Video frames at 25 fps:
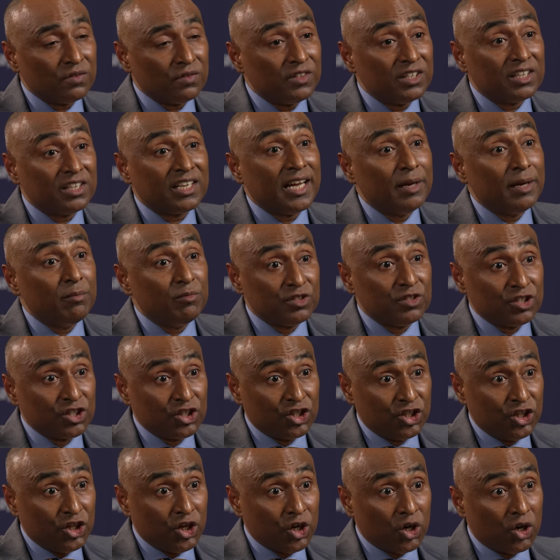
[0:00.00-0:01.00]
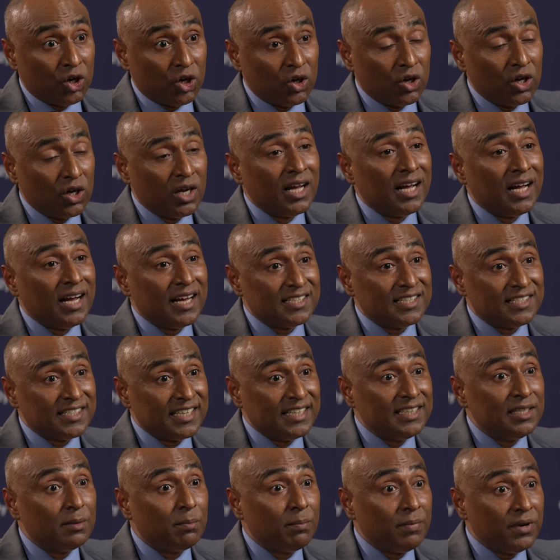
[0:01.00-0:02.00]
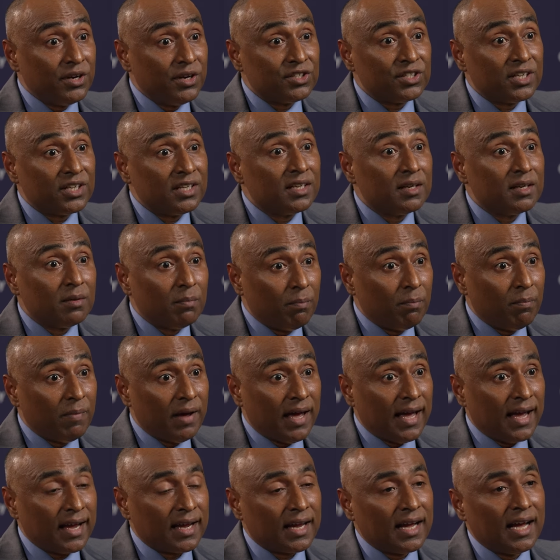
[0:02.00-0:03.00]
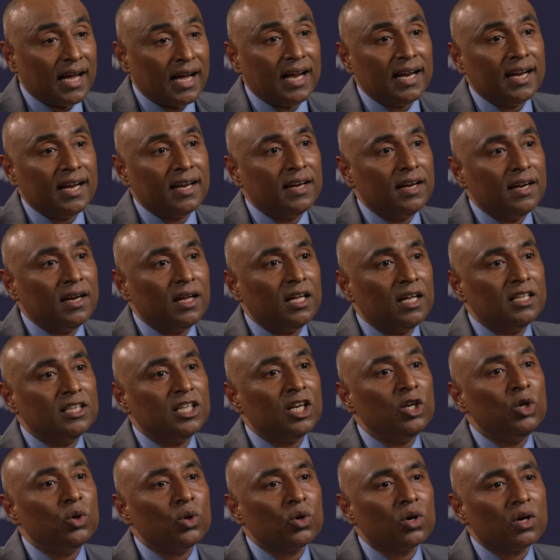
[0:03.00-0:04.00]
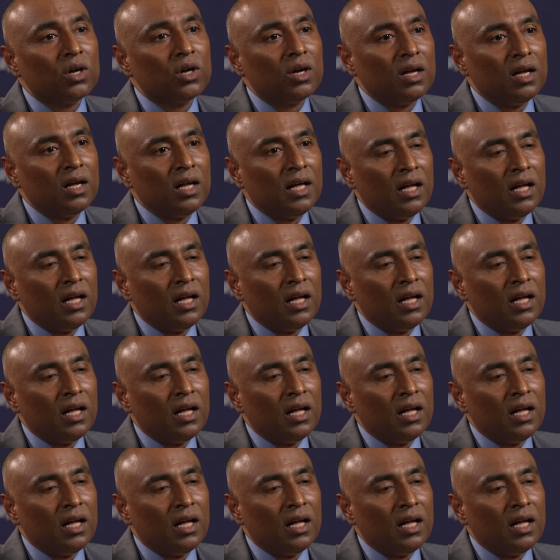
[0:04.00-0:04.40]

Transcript: of the times cure, and send the patient back. And the look